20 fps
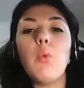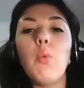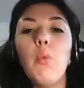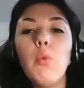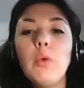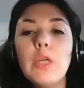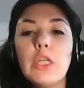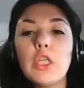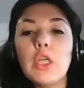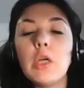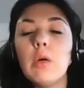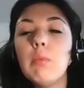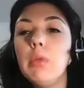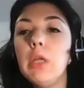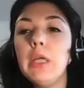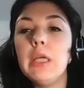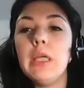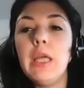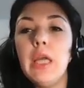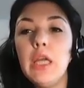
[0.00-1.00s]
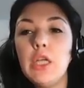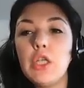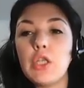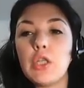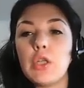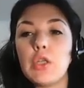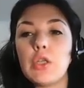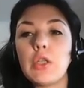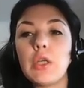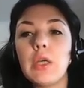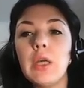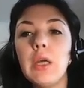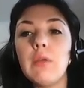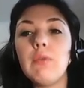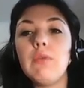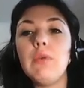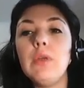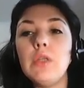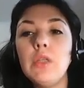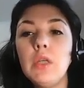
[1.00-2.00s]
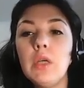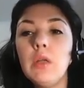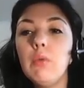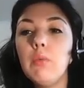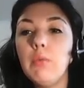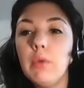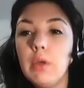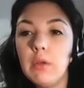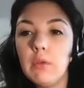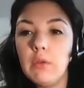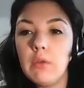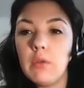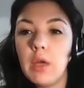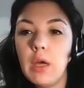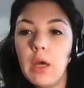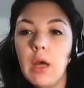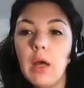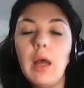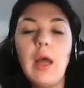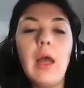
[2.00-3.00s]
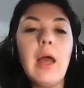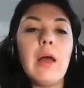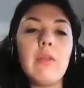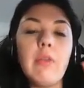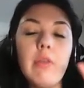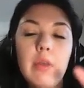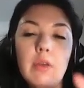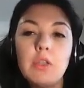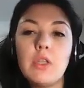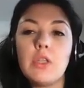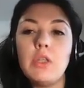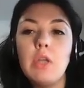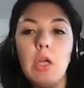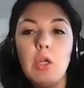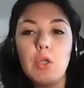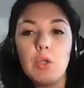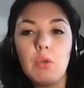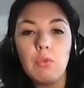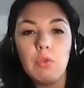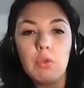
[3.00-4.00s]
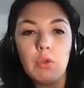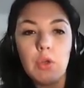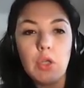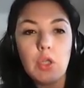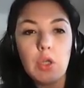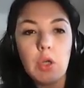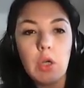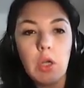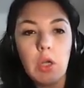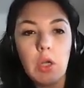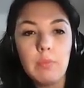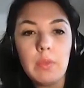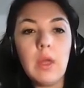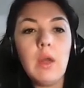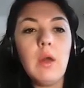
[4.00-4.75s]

which complications can we deal with at this stage of surgery?